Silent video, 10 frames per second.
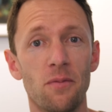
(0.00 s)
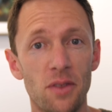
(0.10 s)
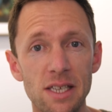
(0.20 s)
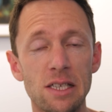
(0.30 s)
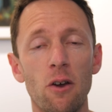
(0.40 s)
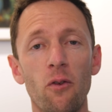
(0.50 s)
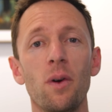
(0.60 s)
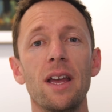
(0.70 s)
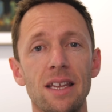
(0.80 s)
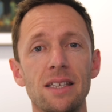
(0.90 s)
This
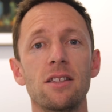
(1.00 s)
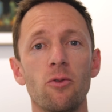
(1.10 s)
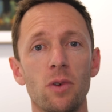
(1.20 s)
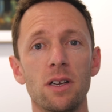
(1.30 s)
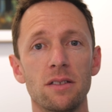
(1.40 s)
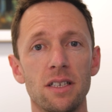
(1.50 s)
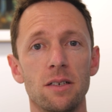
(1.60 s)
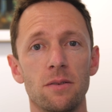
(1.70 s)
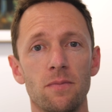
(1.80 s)
software is the real deal.